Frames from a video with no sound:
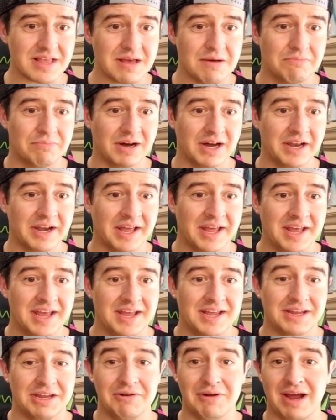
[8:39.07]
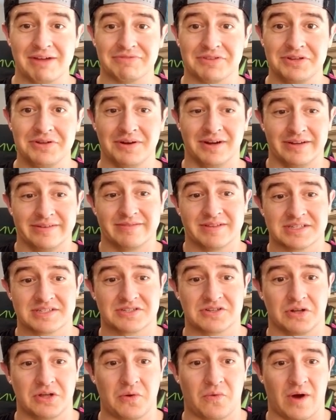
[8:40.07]
But you don't have to do it. This is
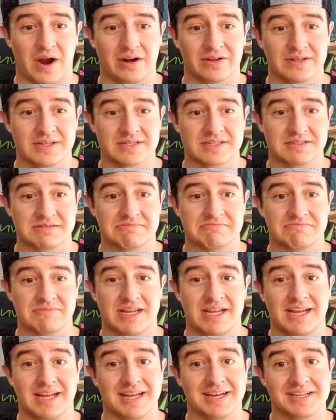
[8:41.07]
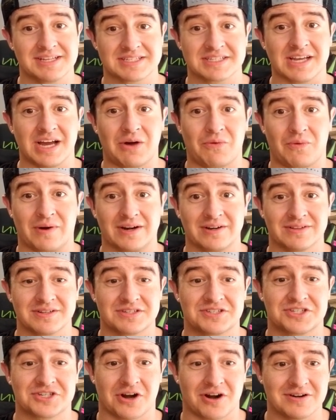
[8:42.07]
totally wireless, and it's got
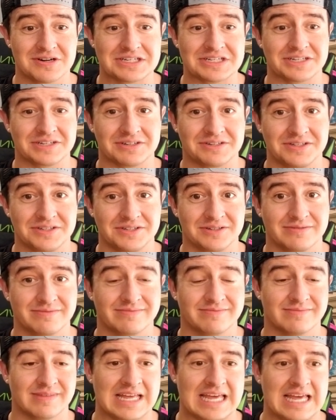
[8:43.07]
wireless charging too.